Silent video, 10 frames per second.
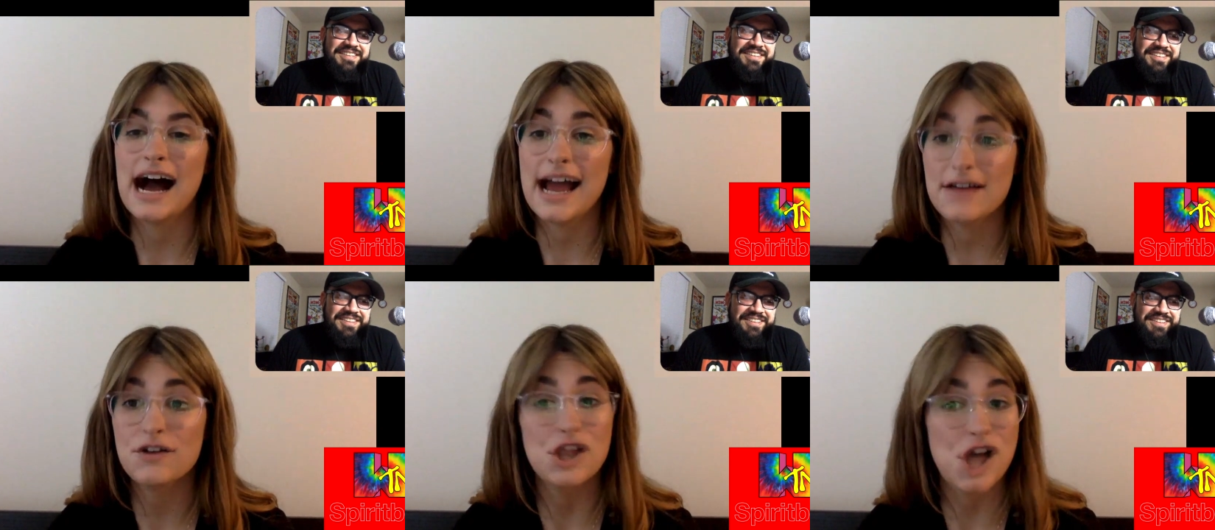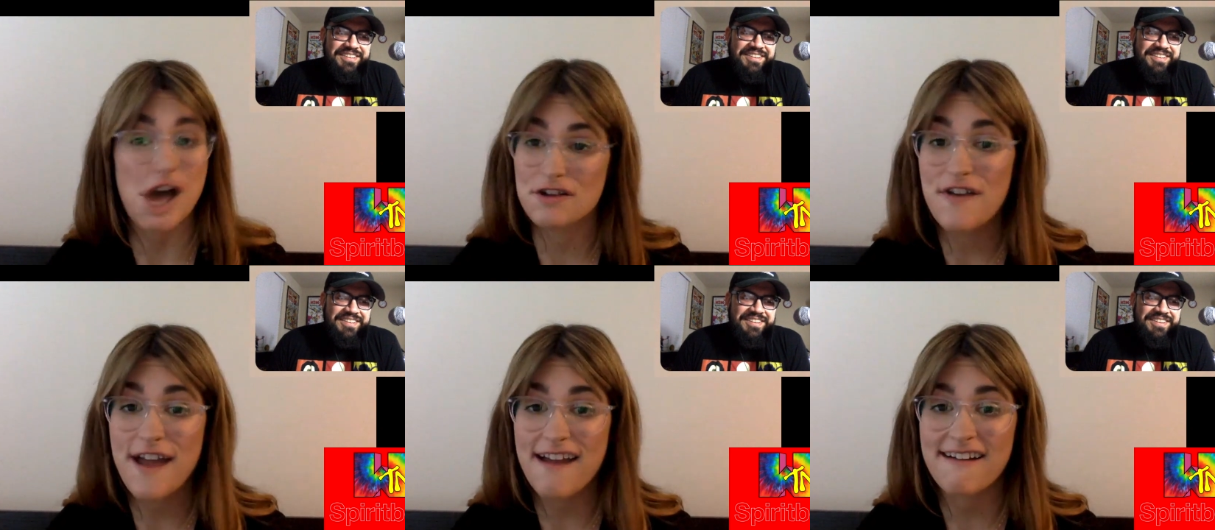Speaker 1: I have a lot
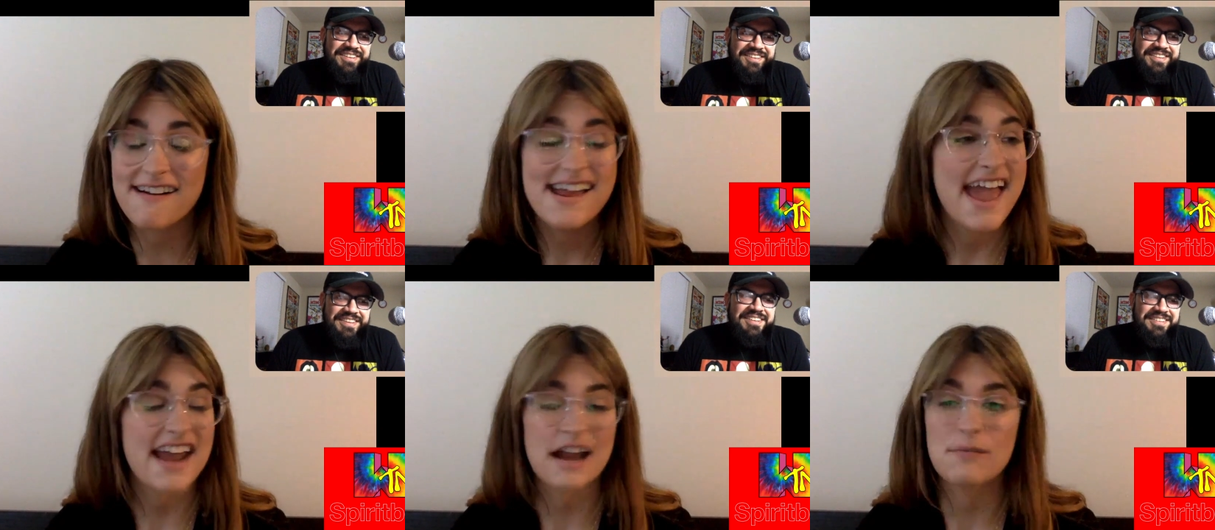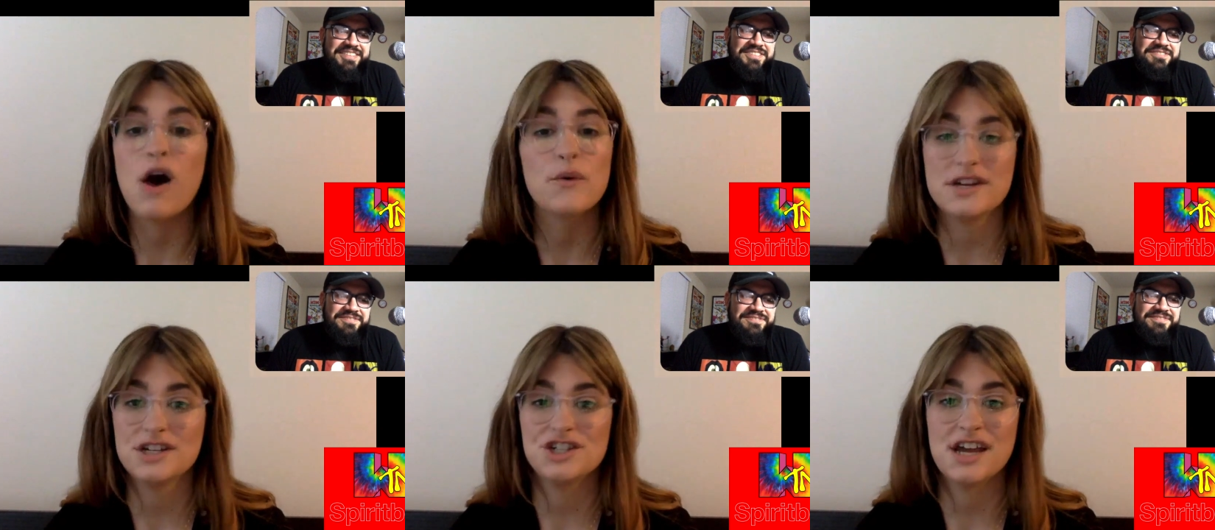of hair and I'm
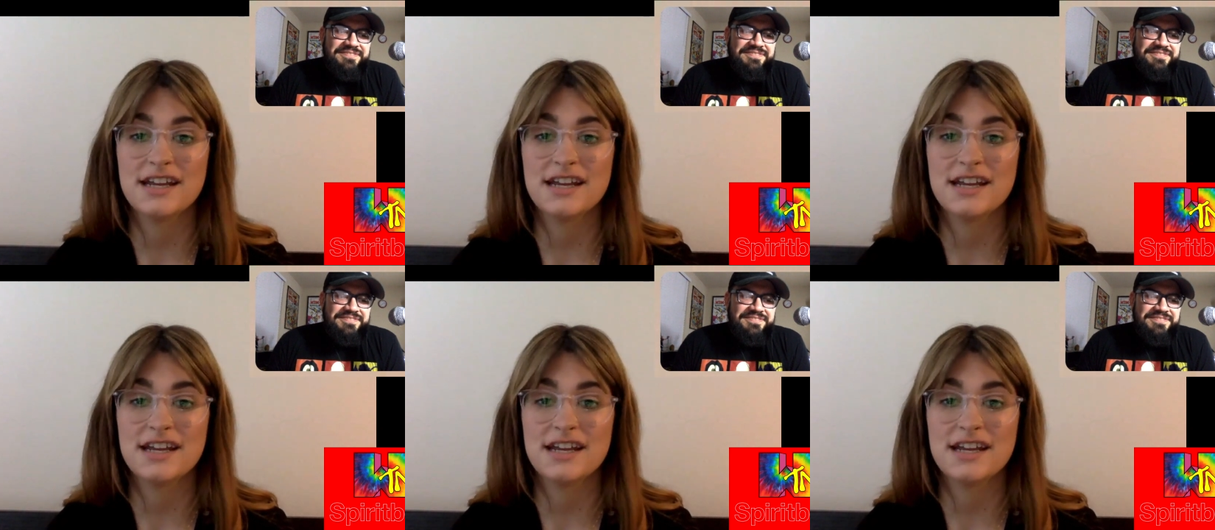always